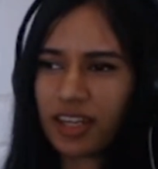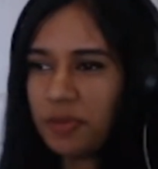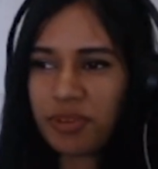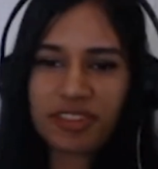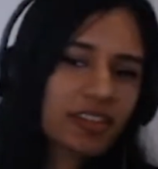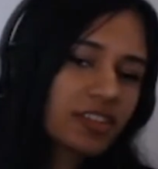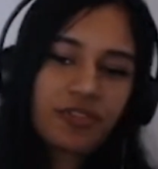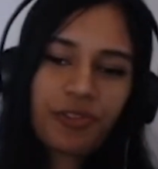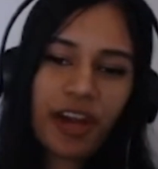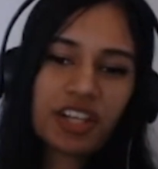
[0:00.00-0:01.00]
keeping things
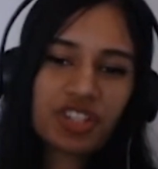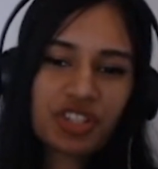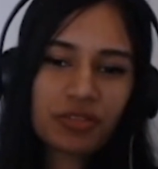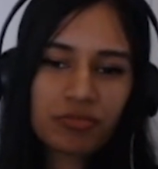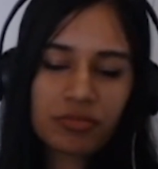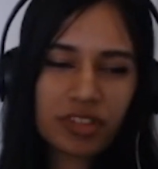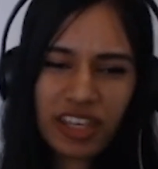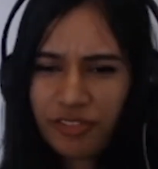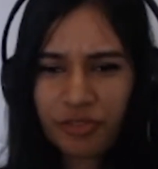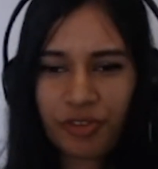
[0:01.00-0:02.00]
fresh, like
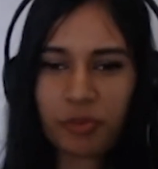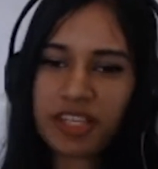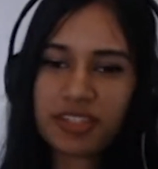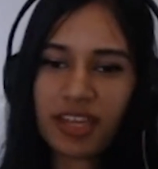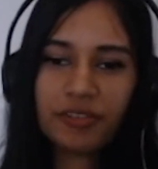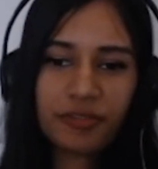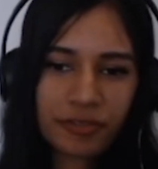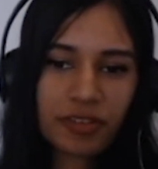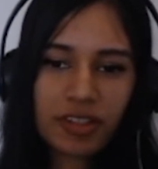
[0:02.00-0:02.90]
even for myself,